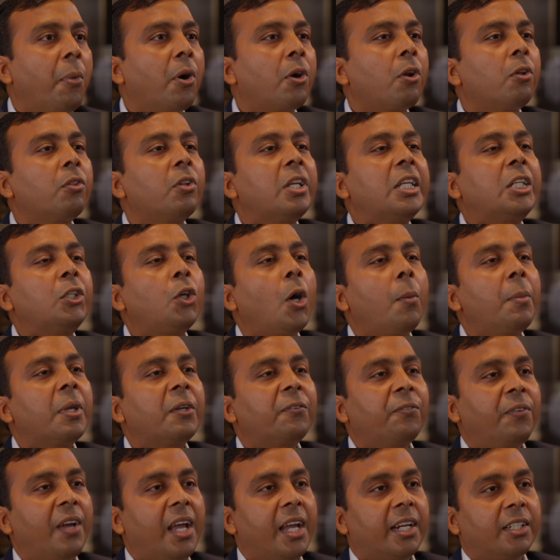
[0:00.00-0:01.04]
but on the
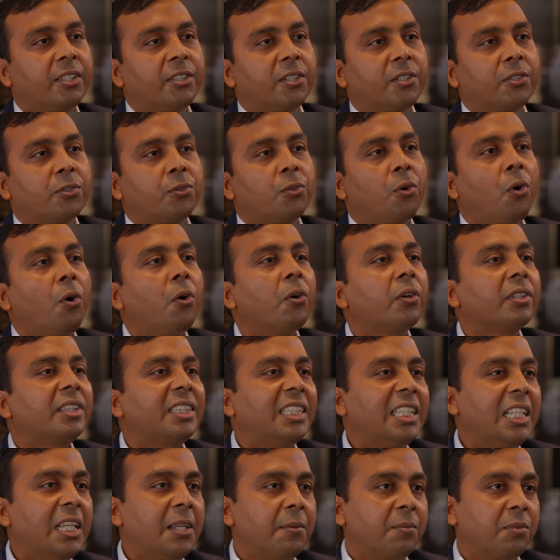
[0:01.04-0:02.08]
economic factors or
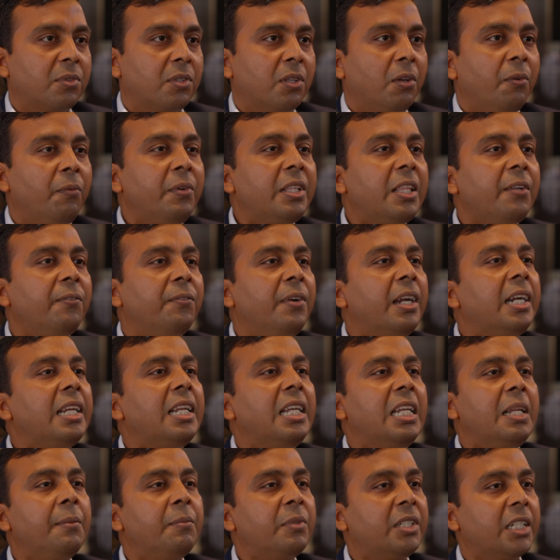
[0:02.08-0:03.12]
themes with a very
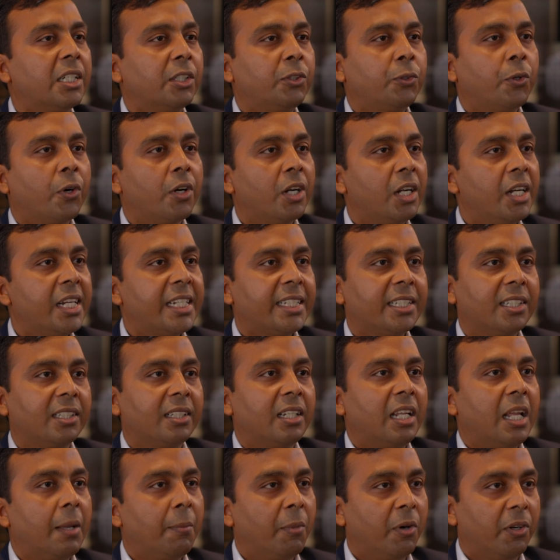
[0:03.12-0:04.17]
limited correlation
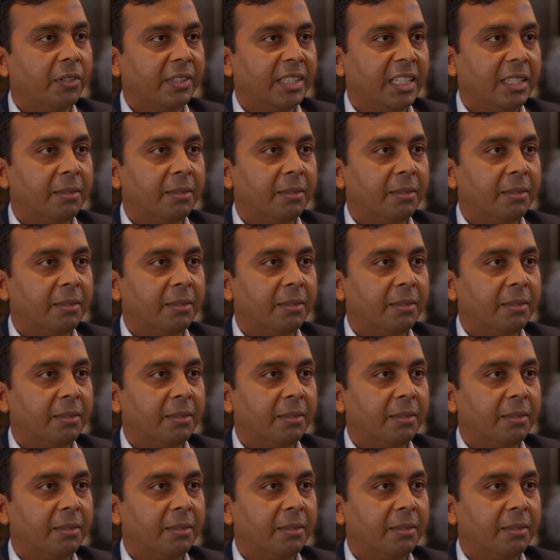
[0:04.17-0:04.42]
among